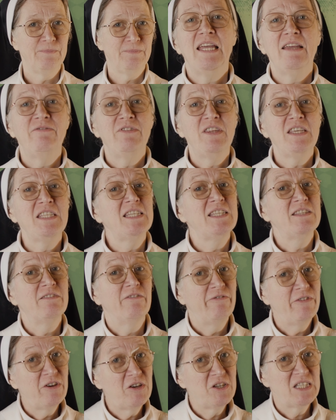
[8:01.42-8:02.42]
If this is the
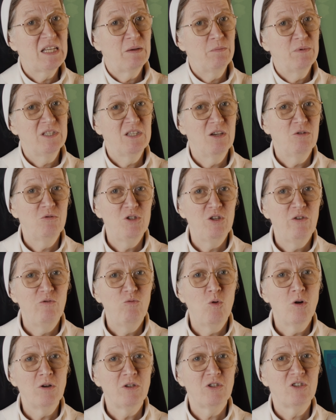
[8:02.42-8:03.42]
first episode you've
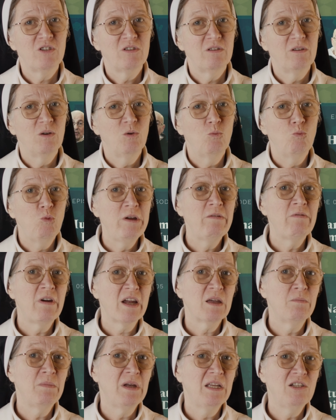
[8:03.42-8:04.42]
watched, we
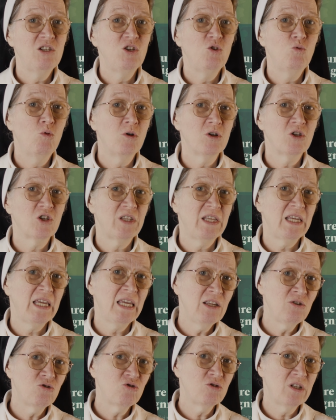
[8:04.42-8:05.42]
recommend you watch the
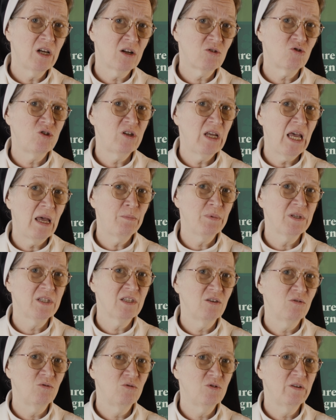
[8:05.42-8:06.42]
introductory
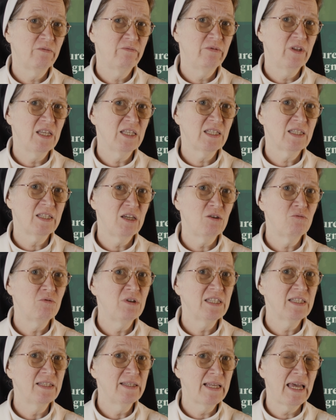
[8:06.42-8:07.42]
episode of this
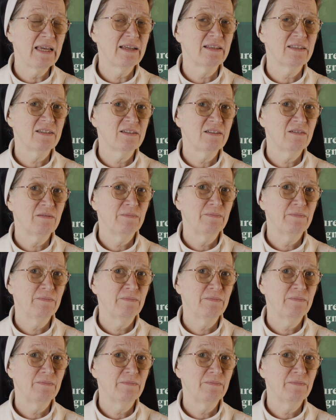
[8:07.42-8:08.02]
series next.